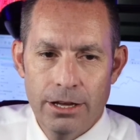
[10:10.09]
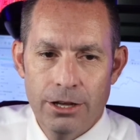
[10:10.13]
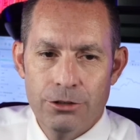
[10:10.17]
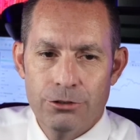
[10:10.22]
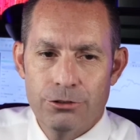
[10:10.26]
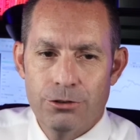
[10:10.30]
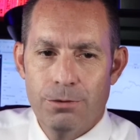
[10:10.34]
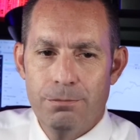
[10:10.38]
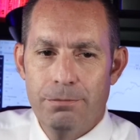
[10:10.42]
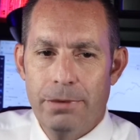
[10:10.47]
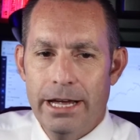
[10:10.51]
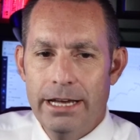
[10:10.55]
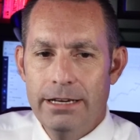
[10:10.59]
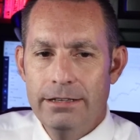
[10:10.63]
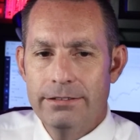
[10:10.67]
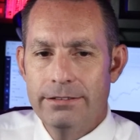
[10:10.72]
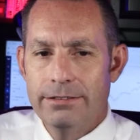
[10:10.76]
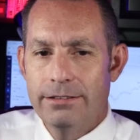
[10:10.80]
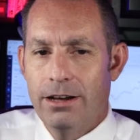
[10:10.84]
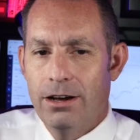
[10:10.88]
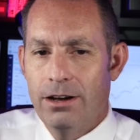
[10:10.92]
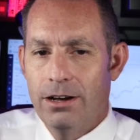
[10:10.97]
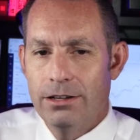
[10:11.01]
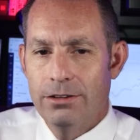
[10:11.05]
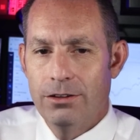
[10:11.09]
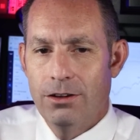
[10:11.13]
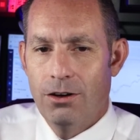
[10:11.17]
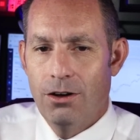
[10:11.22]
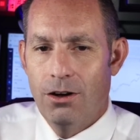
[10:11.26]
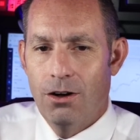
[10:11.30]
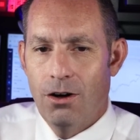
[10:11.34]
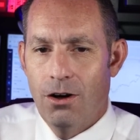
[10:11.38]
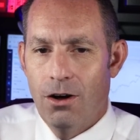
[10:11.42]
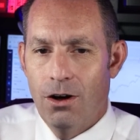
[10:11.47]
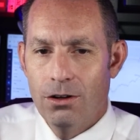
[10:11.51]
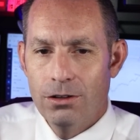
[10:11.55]
So based on
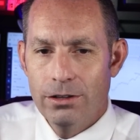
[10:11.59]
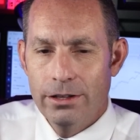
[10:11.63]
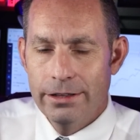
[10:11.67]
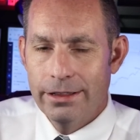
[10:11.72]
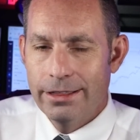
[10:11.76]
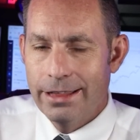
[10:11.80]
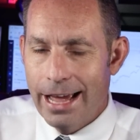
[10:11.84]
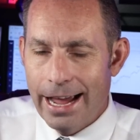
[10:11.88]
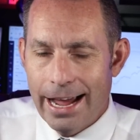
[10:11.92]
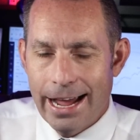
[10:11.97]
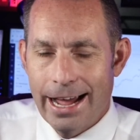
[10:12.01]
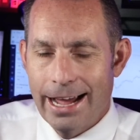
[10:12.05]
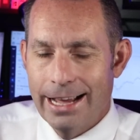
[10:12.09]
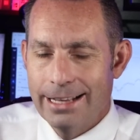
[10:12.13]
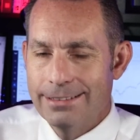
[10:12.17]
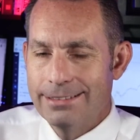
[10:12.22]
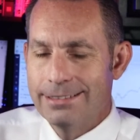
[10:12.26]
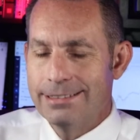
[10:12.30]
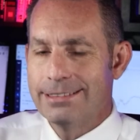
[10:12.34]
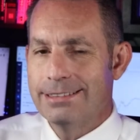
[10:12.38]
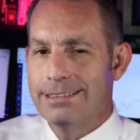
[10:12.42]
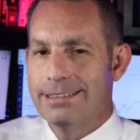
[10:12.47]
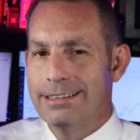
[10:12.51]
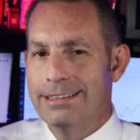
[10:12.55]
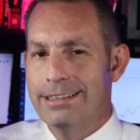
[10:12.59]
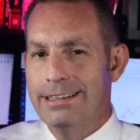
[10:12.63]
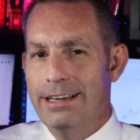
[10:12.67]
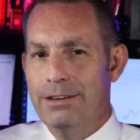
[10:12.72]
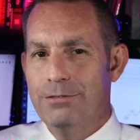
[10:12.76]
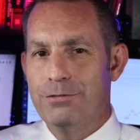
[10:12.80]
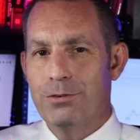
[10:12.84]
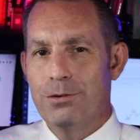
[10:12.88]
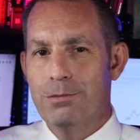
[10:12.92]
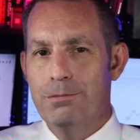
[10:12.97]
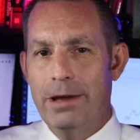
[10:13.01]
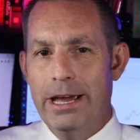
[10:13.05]
all of that
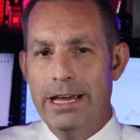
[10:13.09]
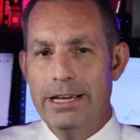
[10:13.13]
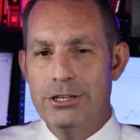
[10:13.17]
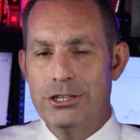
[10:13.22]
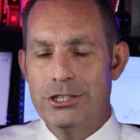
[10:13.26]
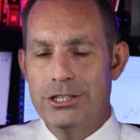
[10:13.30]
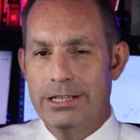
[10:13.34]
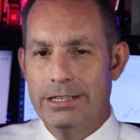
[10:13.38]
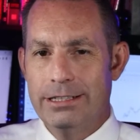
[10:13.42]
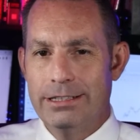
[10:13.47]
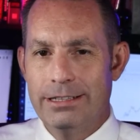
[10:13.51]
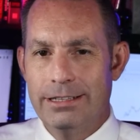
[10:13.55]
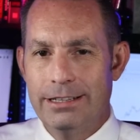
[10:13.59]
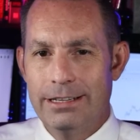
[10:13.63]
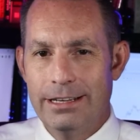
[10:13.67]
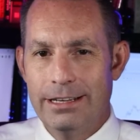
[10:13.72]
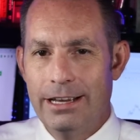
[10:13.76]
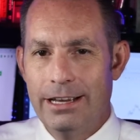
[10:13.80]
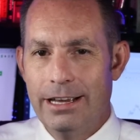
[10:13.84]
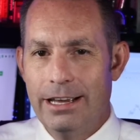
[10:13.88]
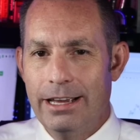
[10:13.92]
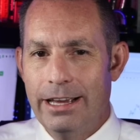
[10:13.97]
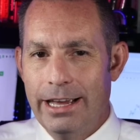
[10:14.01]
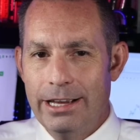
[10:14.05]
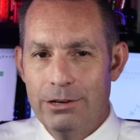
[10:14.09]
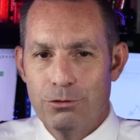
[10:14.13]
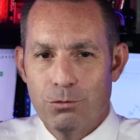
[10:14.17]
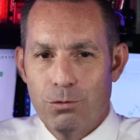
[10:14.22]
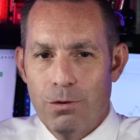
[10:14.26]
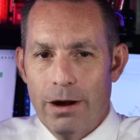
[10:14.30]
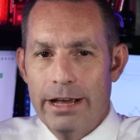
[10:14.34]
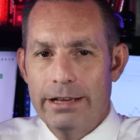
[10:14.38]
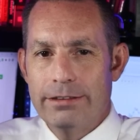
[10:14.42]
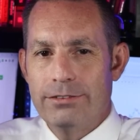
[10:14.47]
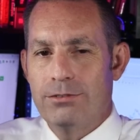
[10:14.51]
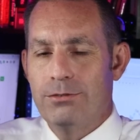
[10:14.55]
information, it
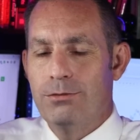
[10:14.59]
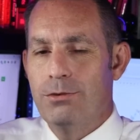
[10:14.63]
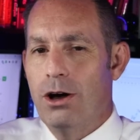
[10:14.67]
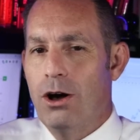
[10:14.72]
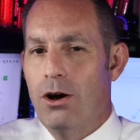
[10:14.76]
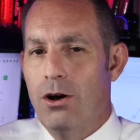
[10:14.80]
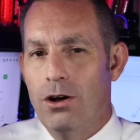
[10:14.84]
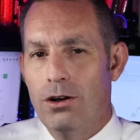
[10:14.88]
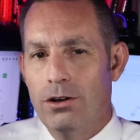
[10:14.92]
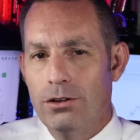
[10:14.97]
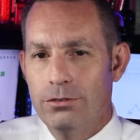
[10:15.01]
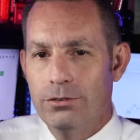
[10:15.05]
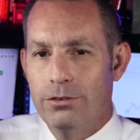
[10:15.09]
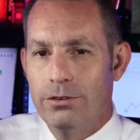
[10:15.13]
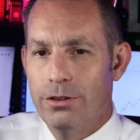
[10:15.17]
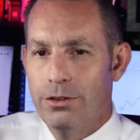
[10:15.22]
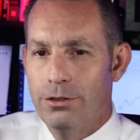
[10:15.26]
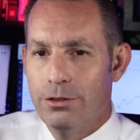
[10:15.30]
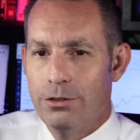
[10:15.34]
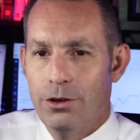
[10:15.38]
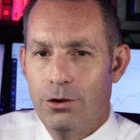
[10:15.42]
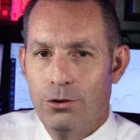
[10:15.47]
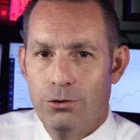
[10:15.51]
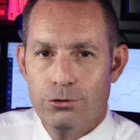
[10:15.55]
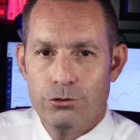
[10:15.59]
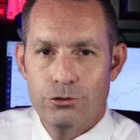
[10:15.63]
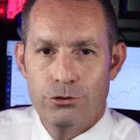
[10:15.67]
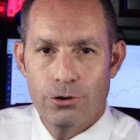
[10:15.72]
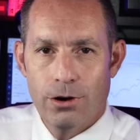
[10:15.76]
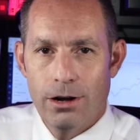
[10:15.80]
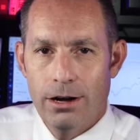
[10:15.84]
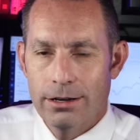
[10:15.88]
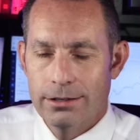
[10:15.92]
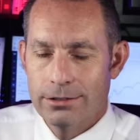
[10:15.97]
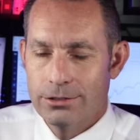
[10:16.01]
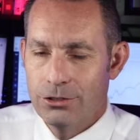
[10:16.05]
rests on those
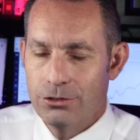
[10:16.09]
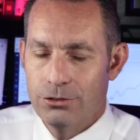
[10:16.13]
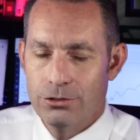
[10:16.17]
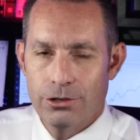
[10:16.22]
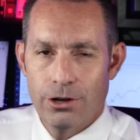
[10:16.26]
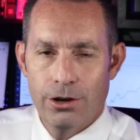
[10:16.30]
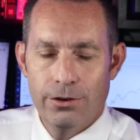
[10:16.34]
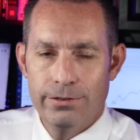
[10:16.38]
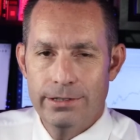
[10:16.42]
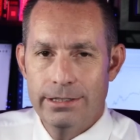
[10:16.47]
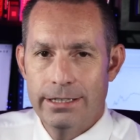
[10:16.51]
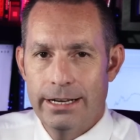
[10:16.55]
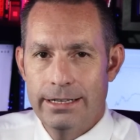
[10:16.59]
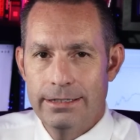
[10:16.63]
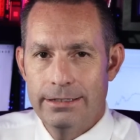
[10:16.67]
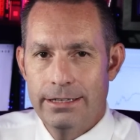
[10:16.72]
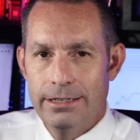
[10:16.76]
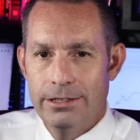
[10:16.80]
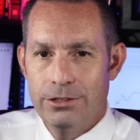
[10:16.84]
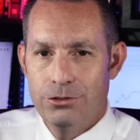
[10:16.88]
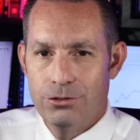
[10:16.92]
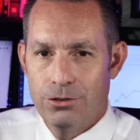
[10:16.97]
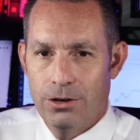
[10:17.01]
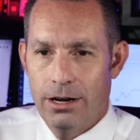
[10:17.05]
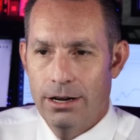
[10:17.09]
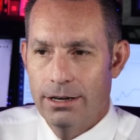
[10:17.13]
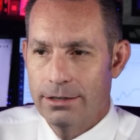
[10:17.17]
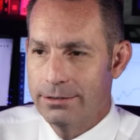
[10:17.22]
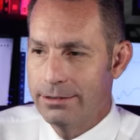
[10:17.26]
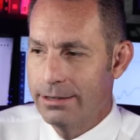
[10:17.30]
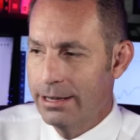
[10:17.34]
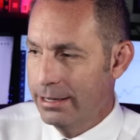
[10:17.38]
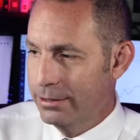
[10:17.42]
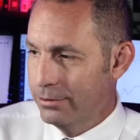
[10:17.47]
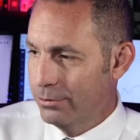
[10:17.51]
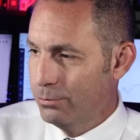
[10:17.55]
drugs, those COVID-19 drugs.
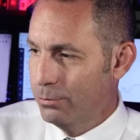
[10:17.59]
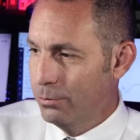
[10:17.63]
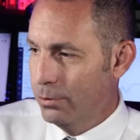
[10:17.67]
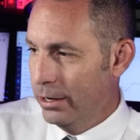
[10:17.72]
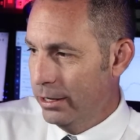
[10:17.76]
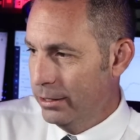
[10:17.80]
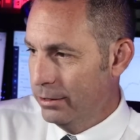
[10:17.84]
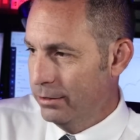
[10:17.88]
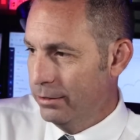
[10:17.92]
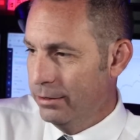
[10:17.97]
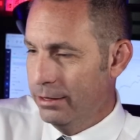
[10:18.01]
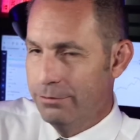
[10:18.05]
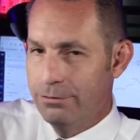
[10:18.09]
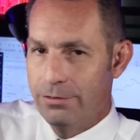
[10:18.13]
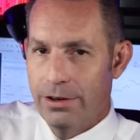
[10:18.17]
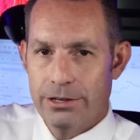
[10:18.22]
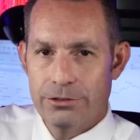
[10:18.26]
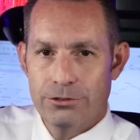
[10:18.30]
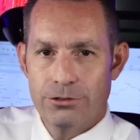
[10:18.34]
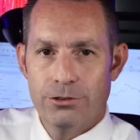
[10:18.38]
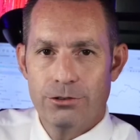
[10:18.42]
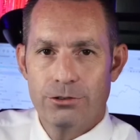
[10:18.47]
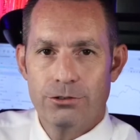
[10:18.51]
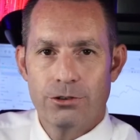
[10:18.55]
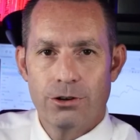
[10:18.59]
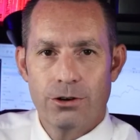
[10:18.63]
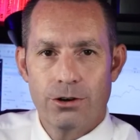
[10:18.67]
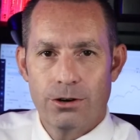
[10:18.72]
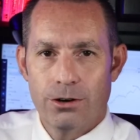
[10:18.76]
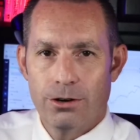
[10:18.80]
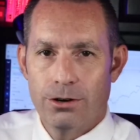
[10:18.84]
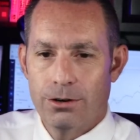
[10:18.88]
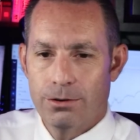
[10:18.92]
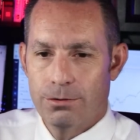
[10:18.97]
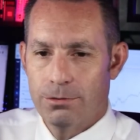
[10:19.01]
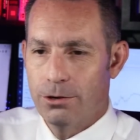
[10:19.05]
That's what investors
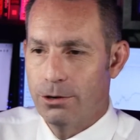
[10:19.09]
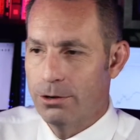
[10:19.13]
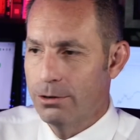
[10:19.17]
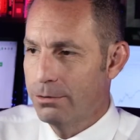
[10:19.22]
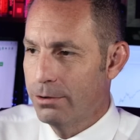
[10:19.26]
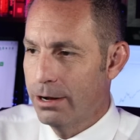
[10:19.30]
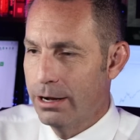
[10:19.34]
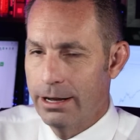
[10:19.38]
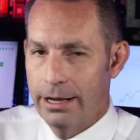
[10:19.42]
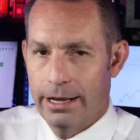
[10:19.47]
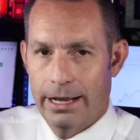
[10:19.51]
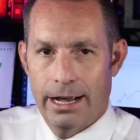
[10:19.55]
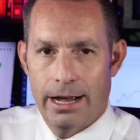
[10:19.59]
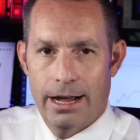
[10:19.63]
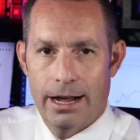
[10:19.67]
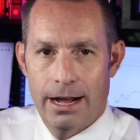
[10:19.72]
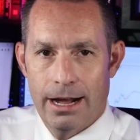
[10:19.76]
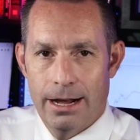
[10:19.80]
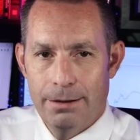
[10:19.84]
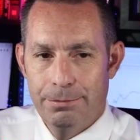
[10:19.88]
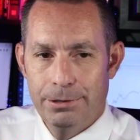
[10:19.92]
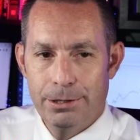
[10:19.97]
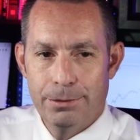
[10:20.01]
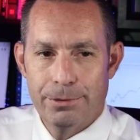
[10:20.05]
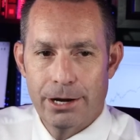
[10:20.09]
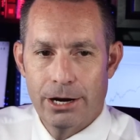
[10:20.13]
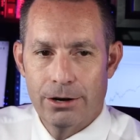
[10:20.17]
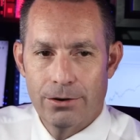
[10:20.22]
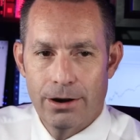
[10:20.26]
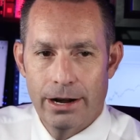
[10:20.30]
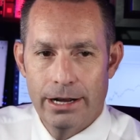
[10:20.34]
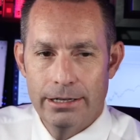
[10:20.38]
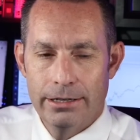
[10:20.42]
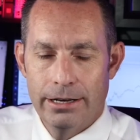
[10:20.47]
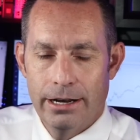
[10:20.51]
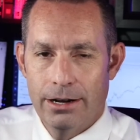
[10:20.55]
are hopping about
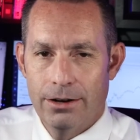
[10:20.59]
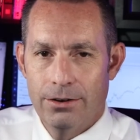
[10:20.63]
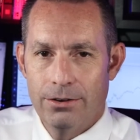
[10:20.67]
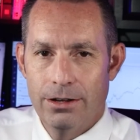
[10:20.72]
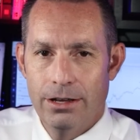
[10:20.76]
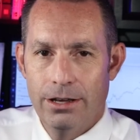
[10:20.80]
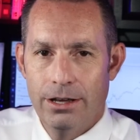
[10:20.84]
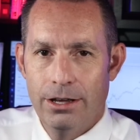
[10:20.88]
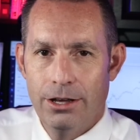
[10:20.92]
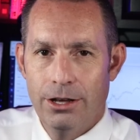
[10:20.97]
right now.